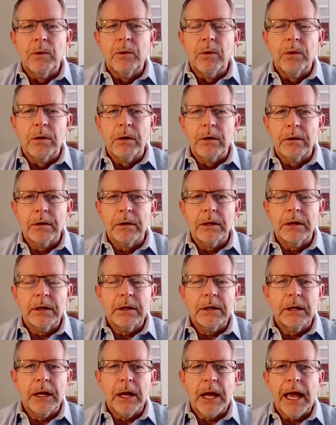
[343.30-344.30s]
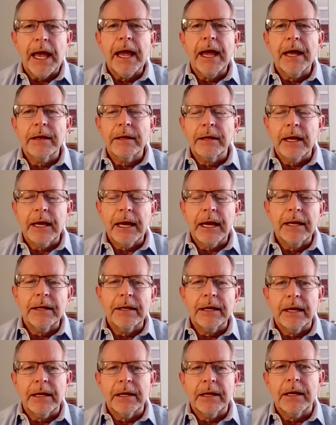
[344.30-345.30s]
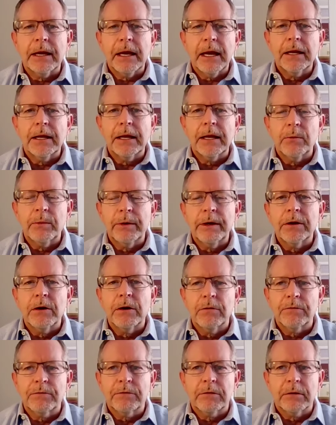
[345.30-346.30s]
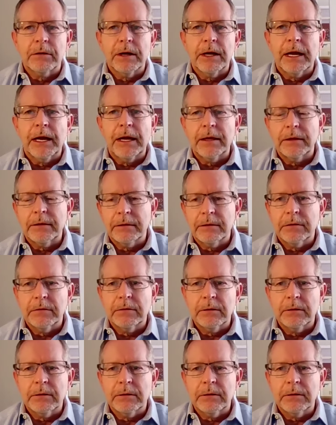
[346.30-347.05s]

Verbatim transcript: or and and a and a win over a